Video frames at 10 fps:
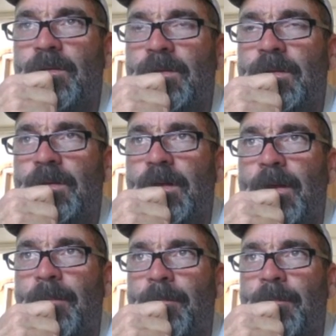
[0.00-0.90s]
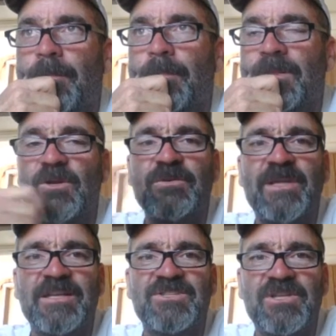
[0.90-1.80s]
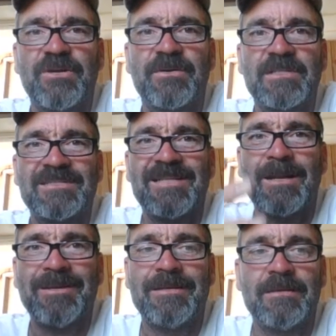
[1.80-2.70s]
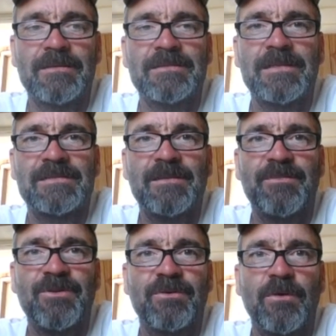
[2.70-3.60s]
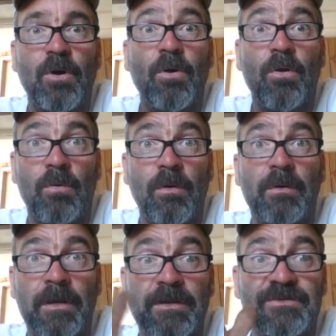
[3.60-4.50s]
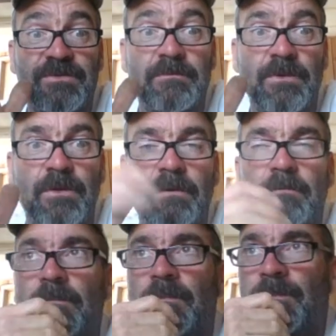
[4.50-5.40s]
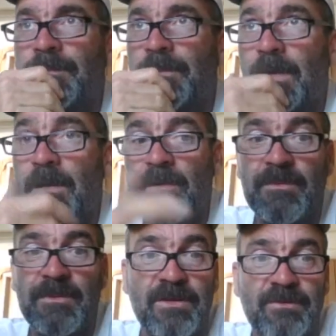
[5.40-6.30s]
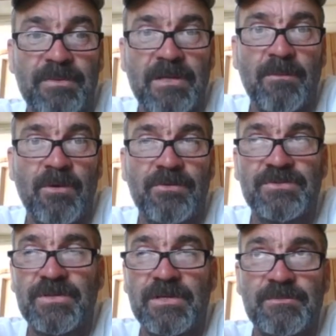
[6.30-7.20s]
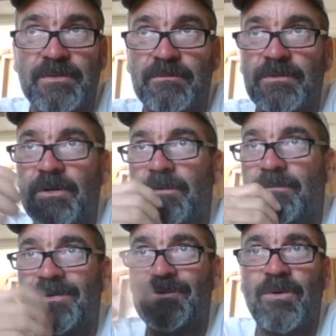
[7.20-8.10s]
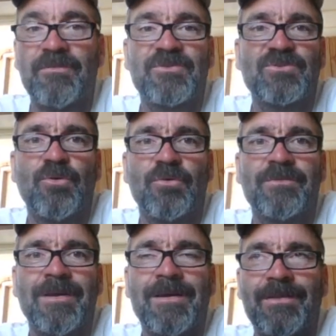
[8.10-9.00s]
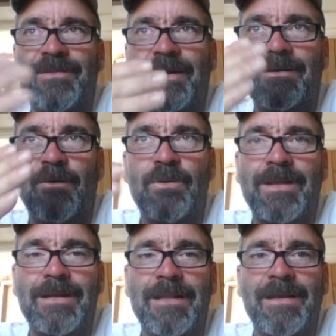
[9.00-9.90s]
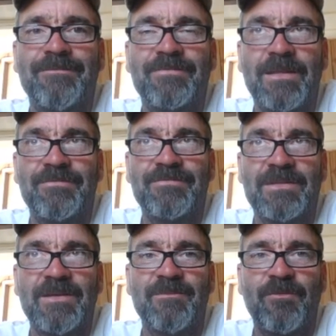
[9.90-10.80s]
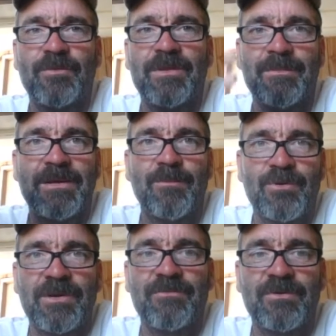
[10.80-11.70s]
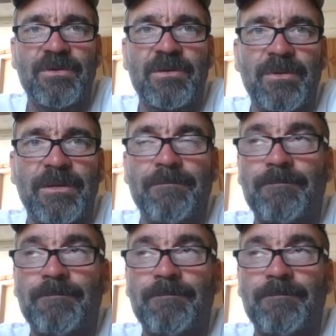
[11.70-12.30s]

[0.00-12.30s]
the, um, you don't take it serious. It's not a big deal. It's not something you're going to, oh, okay, that's, you know. And maybe they could become all those things, but, you know, they're 12 years old. They got a whole lot of life left to live before they become whatever they're going to be.